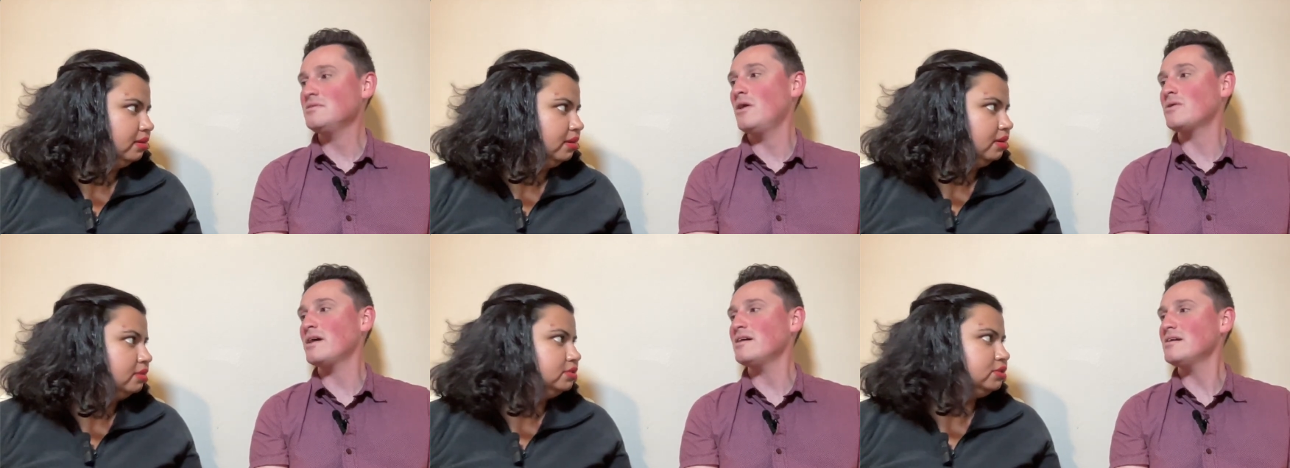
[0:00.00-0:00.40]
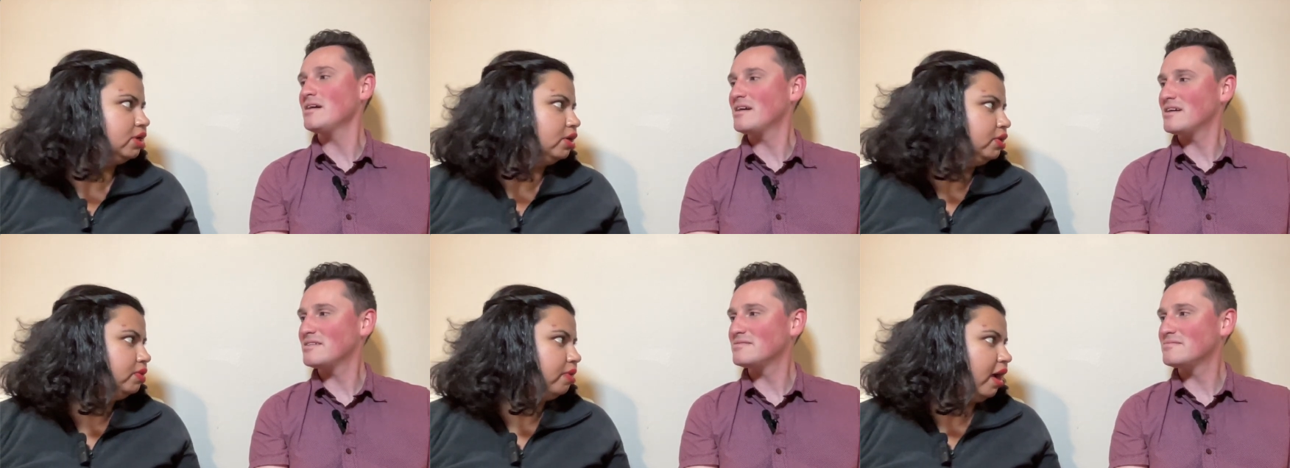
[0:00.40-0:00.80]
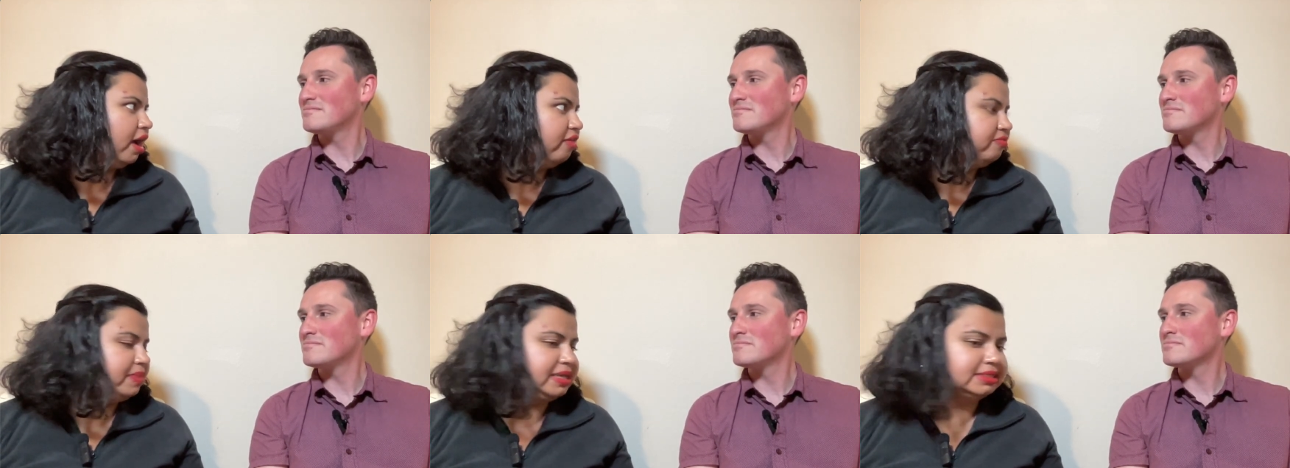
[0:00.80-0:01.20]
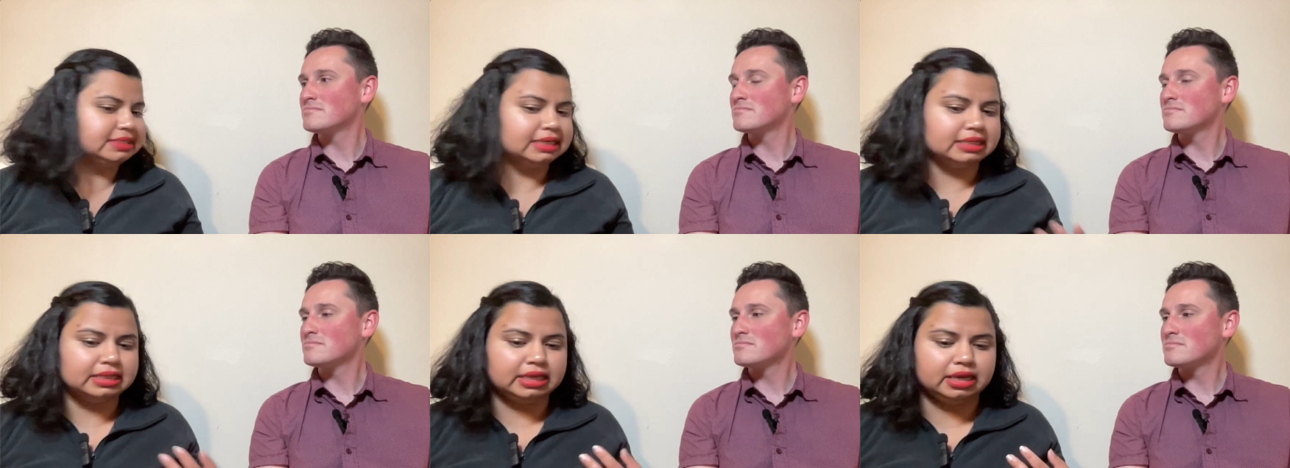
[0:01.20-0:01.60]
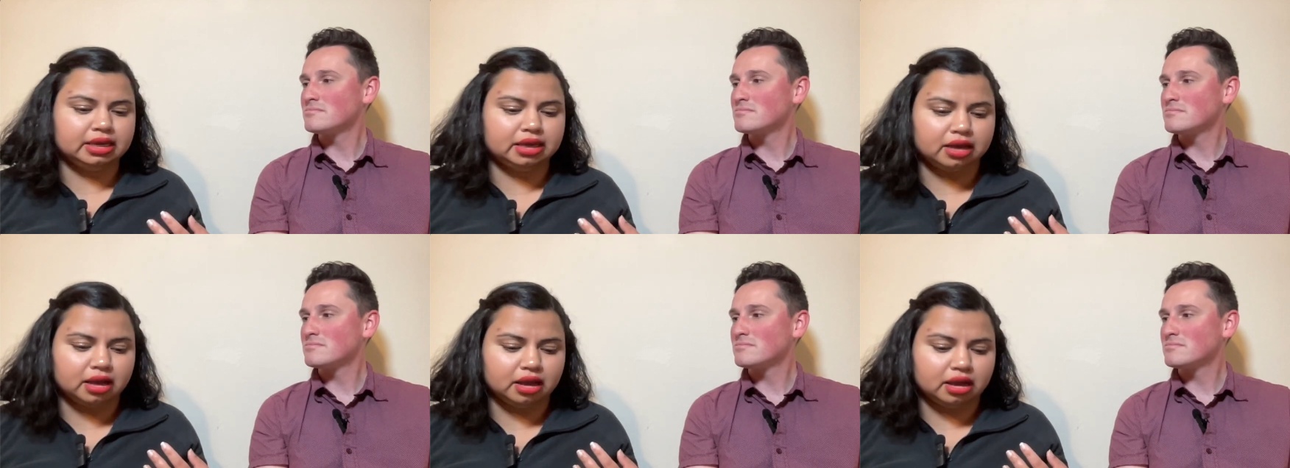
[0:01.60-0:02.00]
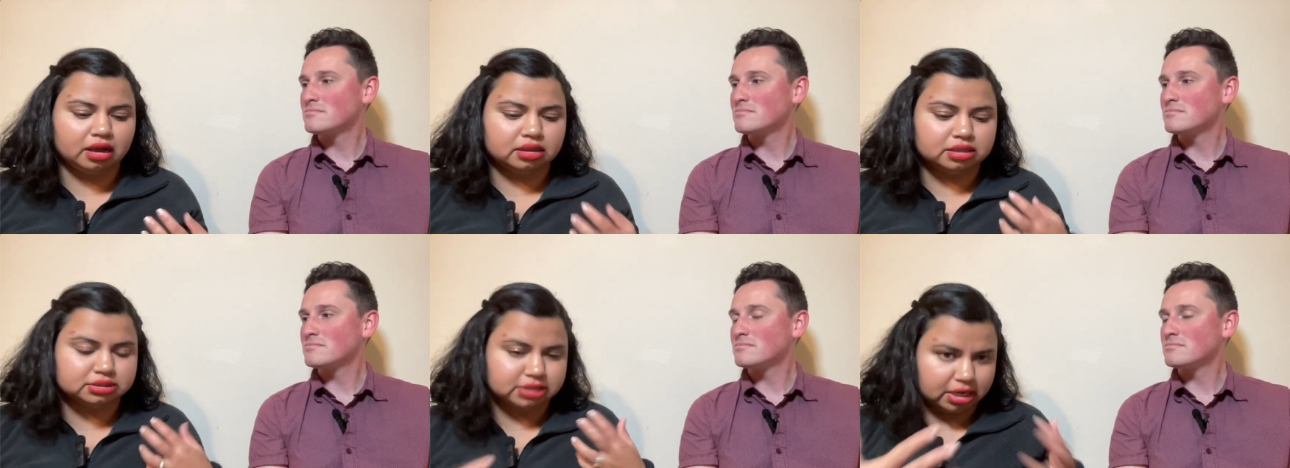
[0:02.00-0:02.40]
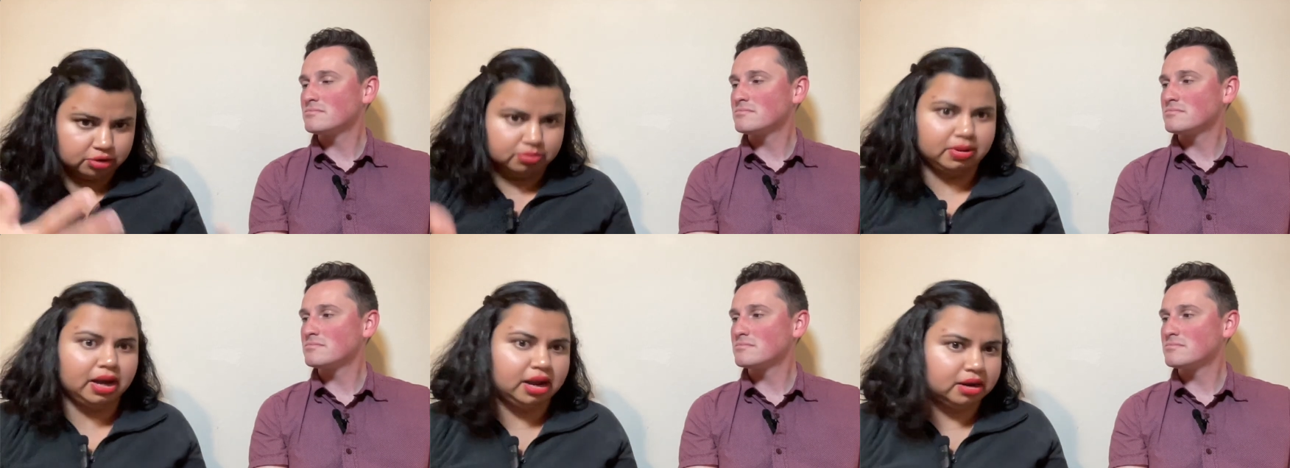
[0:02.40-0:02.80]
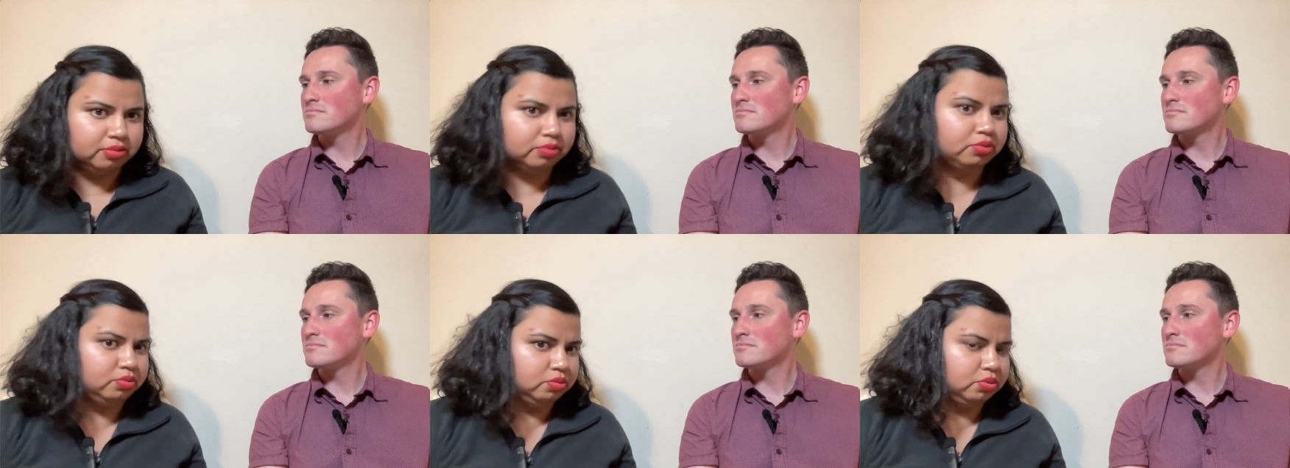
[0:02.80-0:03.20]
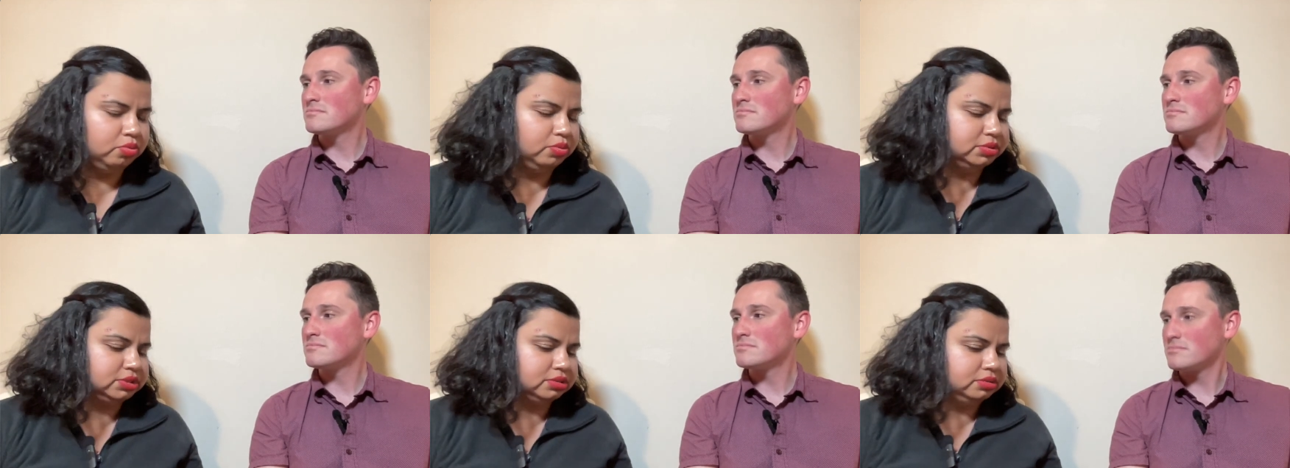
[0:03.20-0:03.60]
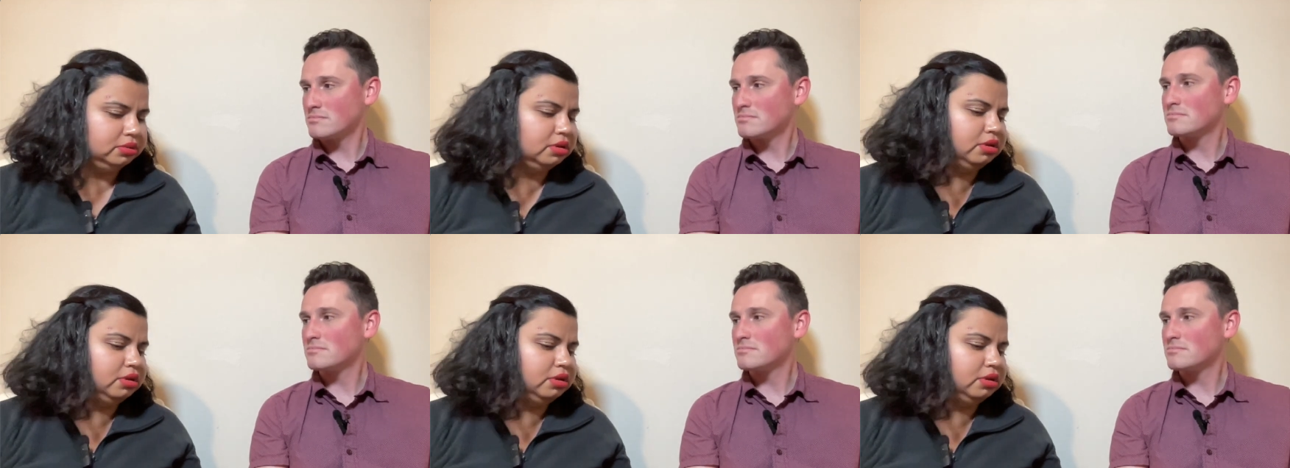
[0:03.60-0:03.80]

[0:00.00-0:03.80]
Speaker 1: Okay. So you have basically uh, this Hanuman who, who was,